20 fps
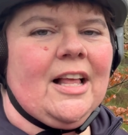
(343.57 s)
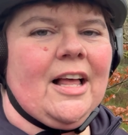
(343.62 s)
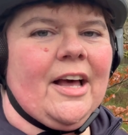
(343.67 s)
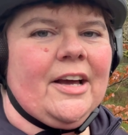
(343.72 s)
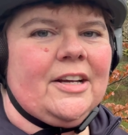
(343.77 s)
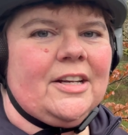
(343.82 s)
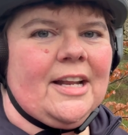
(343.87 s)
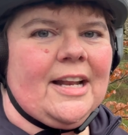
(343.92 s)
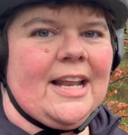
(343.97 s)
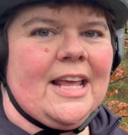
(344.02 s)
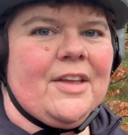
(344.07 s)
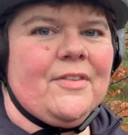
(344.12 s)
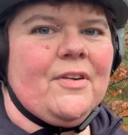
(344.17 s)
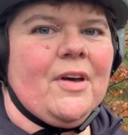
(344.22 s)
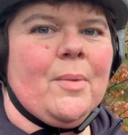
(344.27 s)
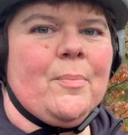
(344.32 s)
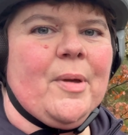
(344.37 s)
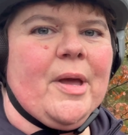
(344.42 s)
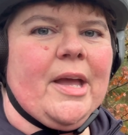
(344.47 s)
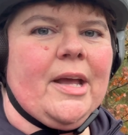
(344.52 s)
I'm going to leave it
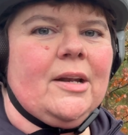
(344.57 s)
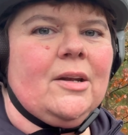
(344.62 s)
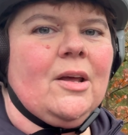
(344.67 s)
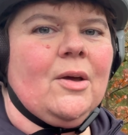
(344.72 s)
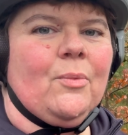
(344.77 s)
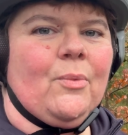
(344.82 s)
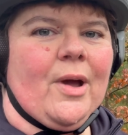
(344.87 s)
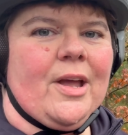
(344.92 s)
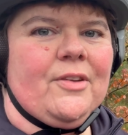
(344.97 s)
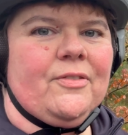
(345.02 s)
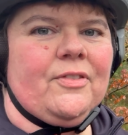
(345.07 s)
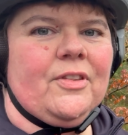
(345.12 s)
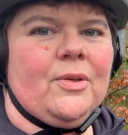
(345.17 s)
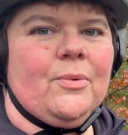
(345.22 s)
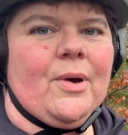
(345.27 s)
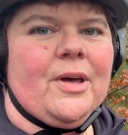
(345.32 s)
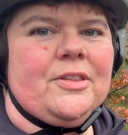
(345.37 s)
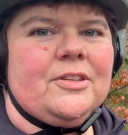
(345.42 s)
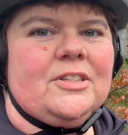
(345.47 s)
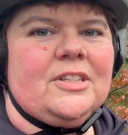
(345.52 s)
a bit, wait for the
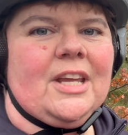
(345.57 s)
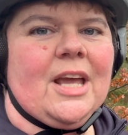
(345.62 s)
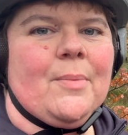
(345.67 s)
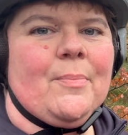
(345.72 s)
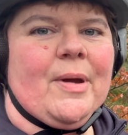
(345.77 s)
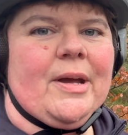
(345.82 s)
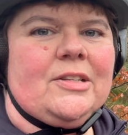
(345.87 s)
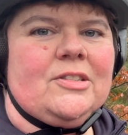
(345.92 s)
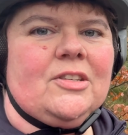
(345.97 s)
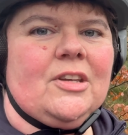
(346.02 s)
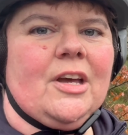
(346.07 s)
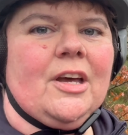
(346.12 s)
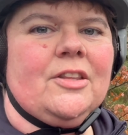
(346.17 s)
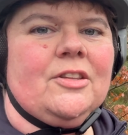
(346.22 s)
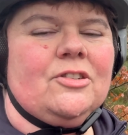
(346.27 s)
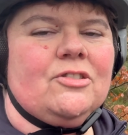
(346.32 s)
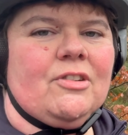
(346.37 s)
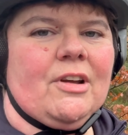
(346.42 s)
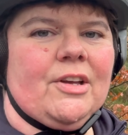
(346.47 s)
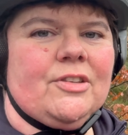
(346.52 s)
weather to get better,
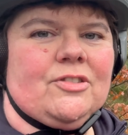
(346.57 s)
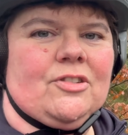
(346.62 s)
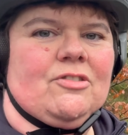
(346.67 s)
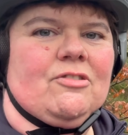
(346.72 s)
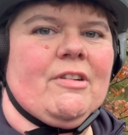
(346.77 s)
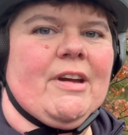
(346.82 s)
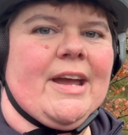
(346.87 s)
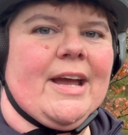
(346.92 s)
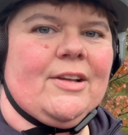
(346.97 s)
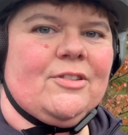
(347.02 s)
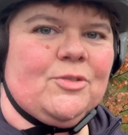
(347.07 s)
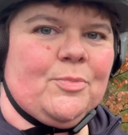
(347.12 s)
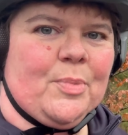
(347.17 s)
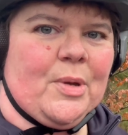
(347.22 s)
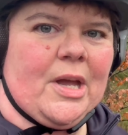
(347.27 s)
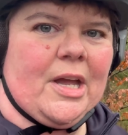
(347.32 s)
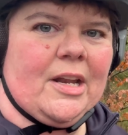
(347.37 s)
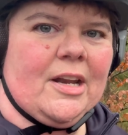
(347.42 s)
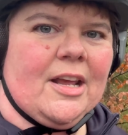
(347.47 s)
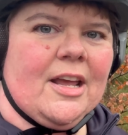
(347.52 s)
the trails to dry out a
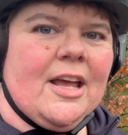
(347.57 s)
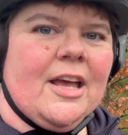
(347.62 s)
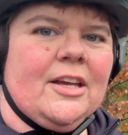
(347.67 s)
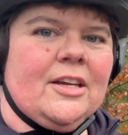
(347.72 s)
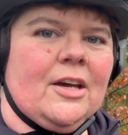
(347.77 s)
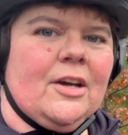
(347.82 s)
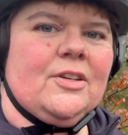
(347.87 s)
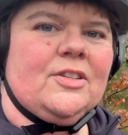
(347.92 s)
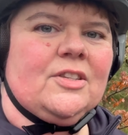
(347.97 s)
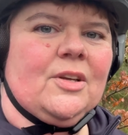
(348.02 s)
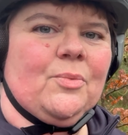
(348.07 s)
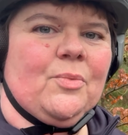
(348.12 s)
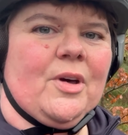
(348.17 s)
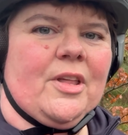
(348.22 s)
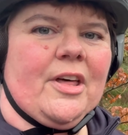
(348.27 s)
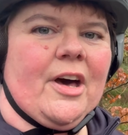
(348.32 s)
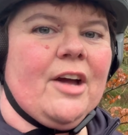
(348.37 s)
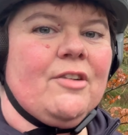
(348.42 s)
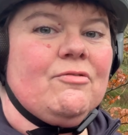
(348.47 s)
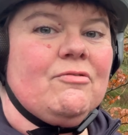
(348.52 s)
bit, go somewhere
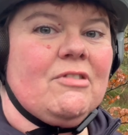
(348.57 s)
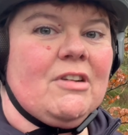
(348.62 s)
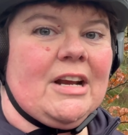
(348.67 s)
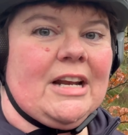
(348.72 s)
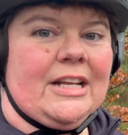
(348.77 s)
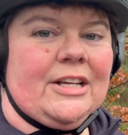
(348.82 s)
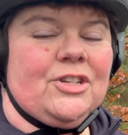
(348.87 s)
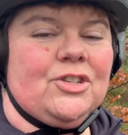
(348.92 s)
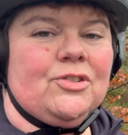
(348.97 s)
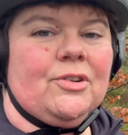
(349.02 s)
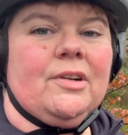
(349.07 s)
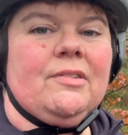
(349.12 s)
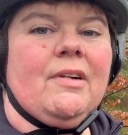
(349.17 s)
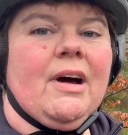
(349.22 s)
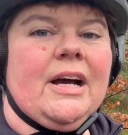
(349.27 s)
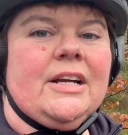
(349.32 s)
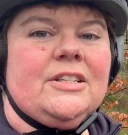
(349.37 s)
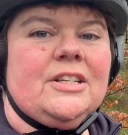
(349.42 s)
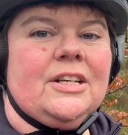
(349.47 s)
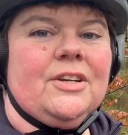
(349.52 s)
that I really enjoy
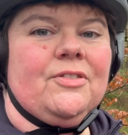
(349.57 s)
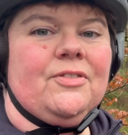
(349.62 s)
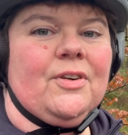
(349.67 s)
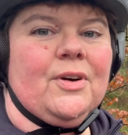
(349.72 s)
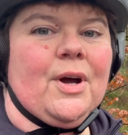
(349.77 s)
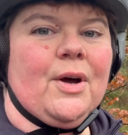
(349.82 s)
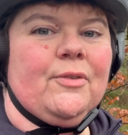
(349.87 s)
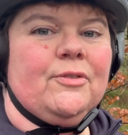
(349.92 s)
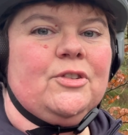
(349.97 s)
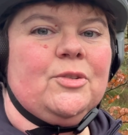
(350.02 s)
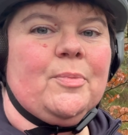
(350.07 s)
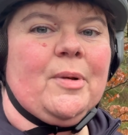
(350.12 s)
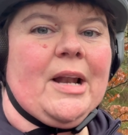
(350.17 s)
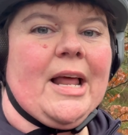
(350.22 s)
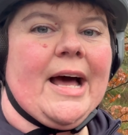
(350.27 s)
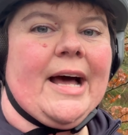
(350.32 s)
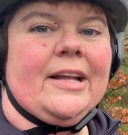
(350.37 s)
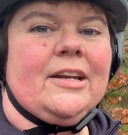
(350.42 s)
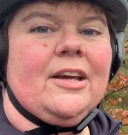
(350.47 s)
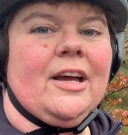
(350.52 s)
riding and feel comfortable
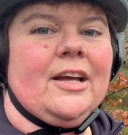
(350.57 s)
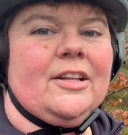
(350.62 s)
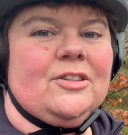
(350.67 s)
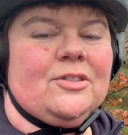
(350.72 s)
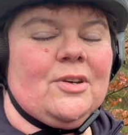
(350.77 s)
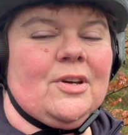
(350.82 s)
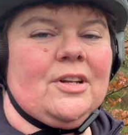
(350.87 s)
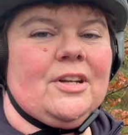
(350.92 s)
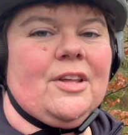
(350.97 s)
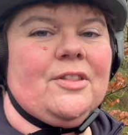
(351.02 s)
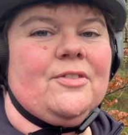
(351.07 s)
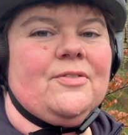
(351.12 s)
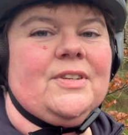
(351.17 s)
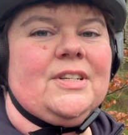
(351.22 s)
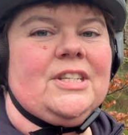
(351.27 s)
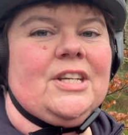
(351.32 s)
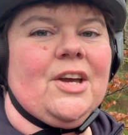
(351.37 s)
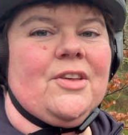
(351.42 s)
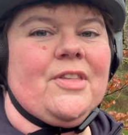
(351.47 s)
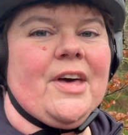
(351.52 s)
at, and do another
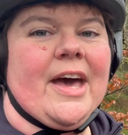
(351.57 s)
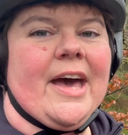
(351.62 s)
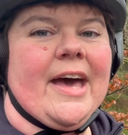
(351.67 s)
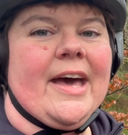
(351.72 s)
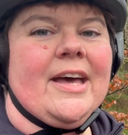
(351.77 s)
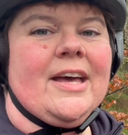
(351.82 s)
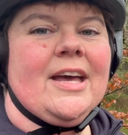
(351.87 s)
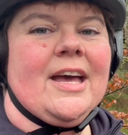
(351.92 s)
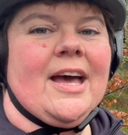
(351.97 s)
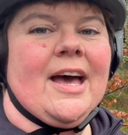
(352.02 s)
video there.